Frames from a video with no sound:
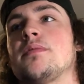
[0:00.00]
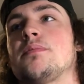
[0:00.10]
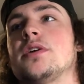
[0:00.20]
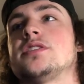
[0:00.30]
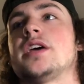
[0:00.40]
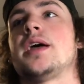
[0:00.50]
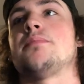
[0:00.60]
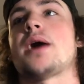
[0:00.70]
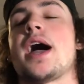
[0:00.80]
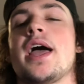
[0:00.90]
per se
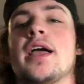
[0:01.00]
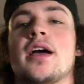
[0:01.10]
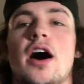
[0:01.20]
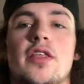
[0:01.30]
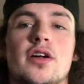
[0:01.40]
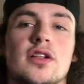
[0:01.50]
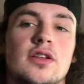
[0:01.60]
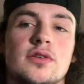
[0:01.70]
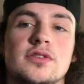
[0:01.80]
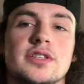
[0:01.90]
buying other
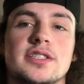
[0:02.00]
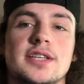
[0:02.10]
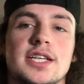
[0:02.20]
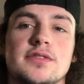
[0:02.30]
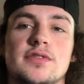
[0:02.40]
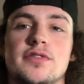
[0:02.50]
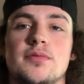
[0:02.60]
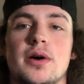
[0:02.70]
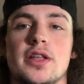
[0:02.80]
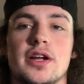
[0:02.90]
clothes excessively
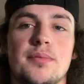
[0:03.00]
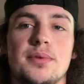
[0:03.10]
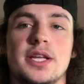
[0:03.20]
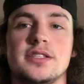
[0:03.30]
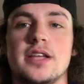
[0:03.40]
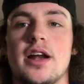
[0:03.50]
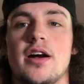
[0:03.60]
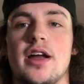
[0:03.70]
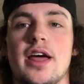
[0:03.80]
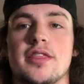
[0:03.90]
from other companies that
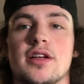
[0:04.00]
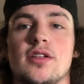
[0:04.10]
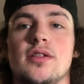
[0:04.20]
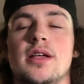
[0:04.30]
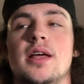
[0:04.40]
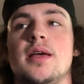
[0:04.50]
are unethical,